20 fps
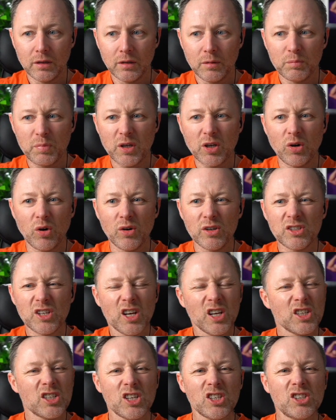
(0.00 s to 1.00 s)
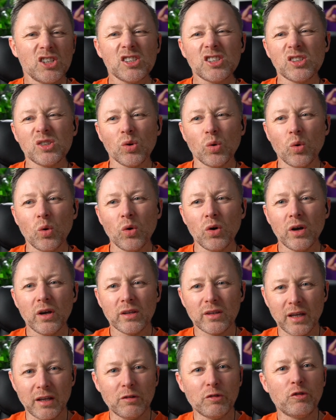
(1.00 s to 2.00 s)
Because you just know
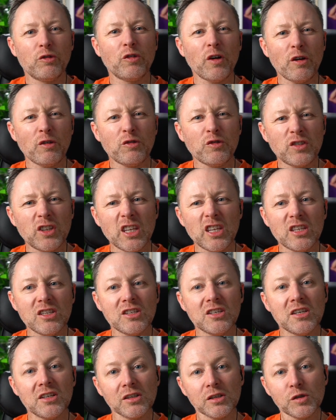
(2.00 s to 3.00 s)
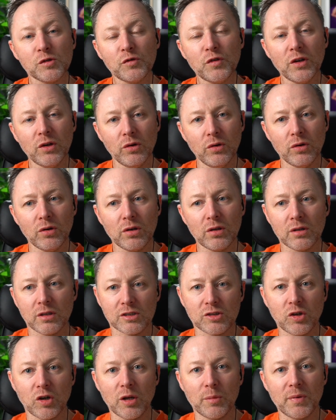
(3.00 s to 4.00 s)
that in 15 years from now, there's
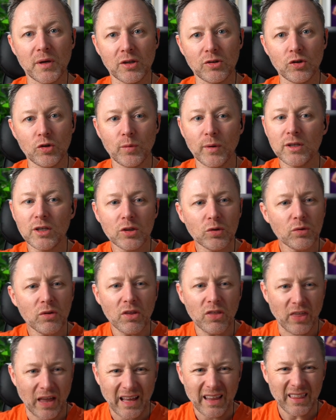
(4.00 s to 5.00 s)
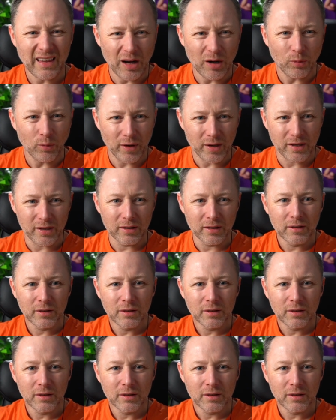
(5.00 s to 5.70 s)
going to be a new one. You don't think that way.